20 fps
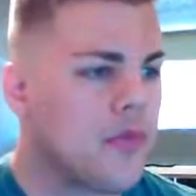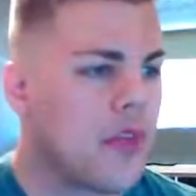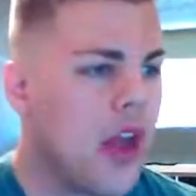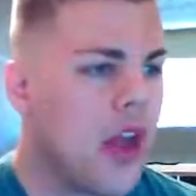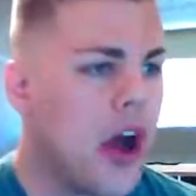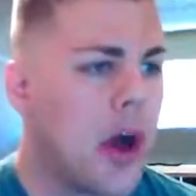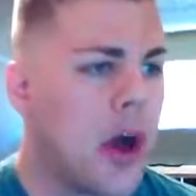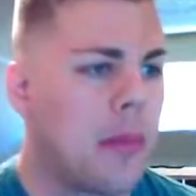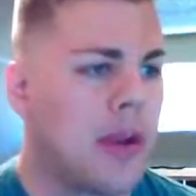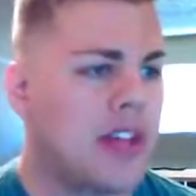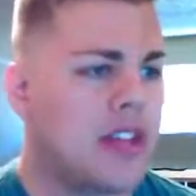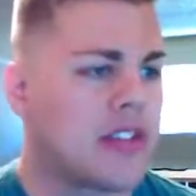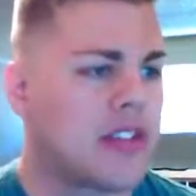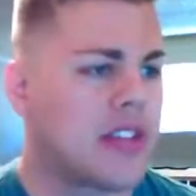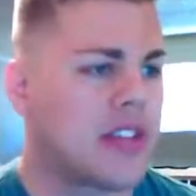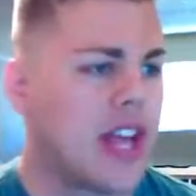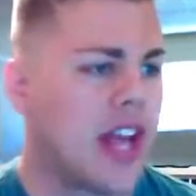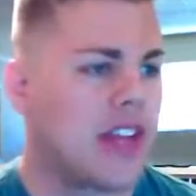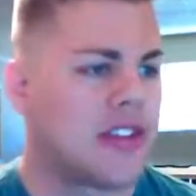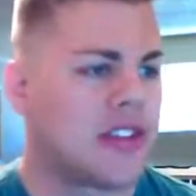But as it
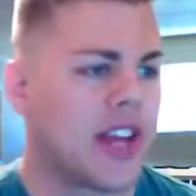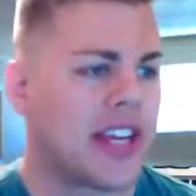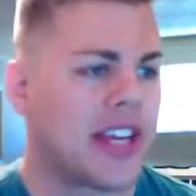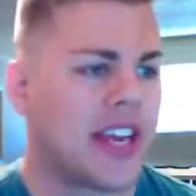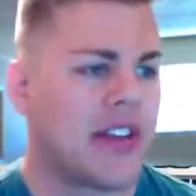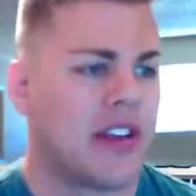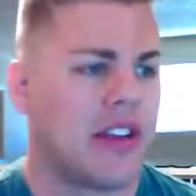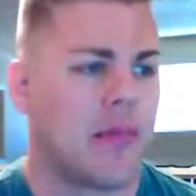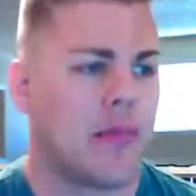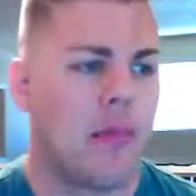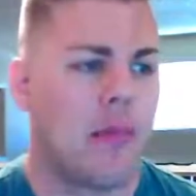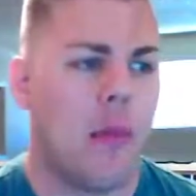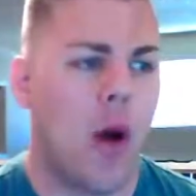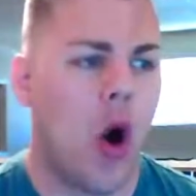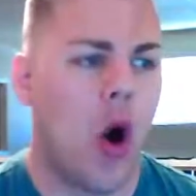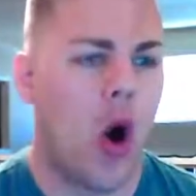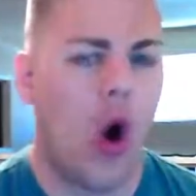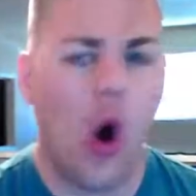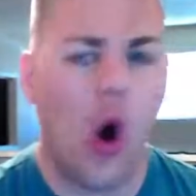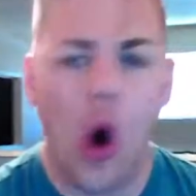stands, I give it
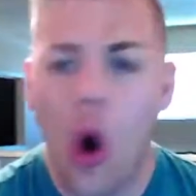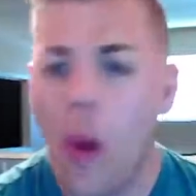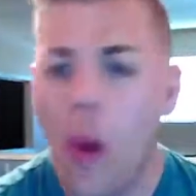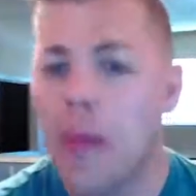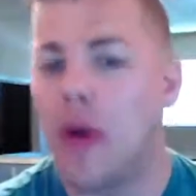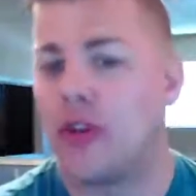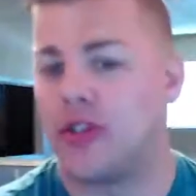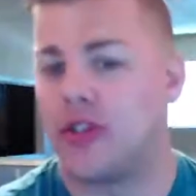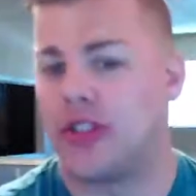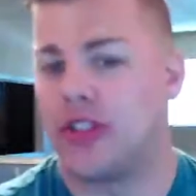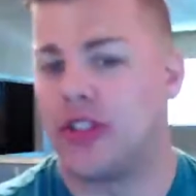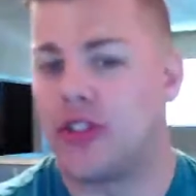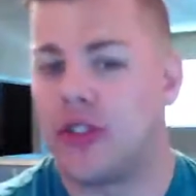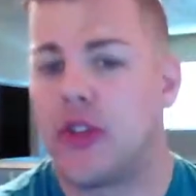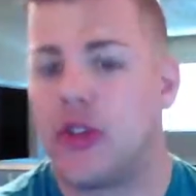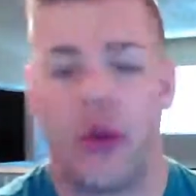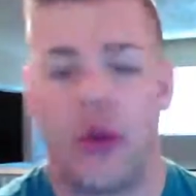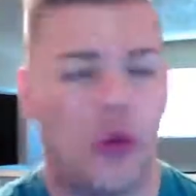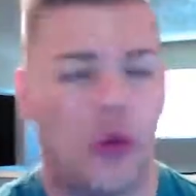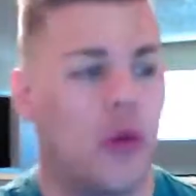almost a
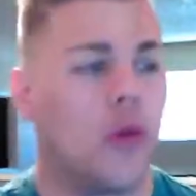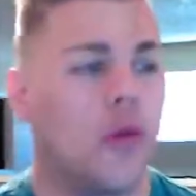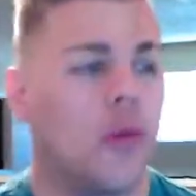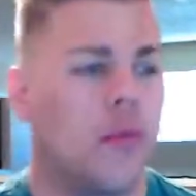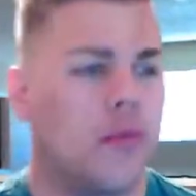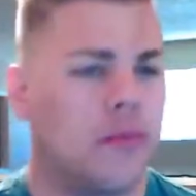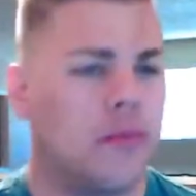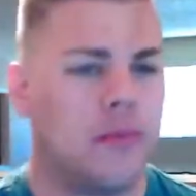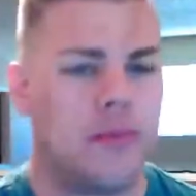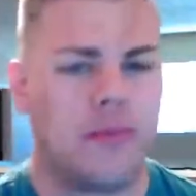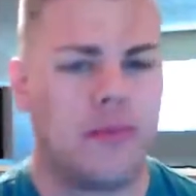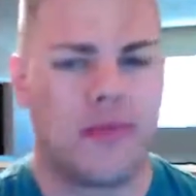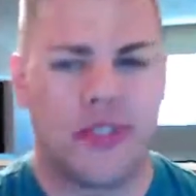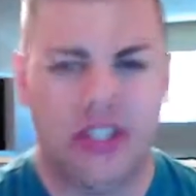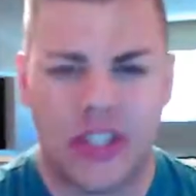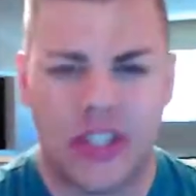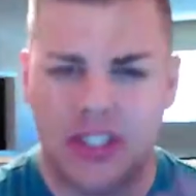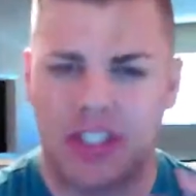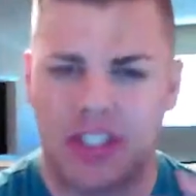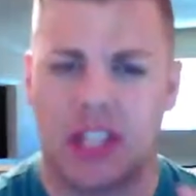2.
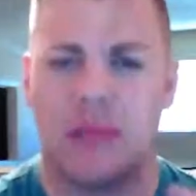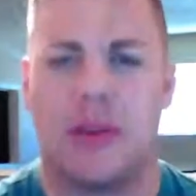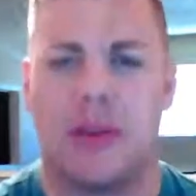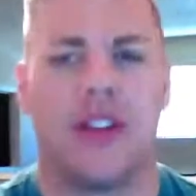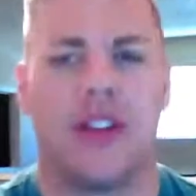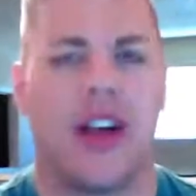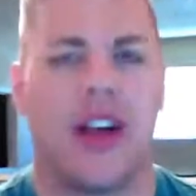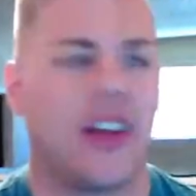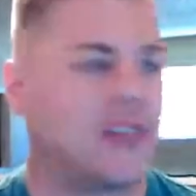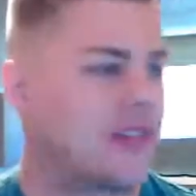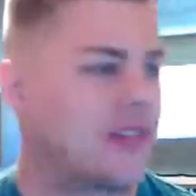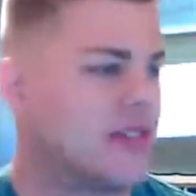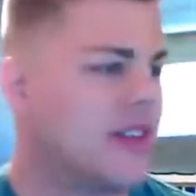Just a little bit less.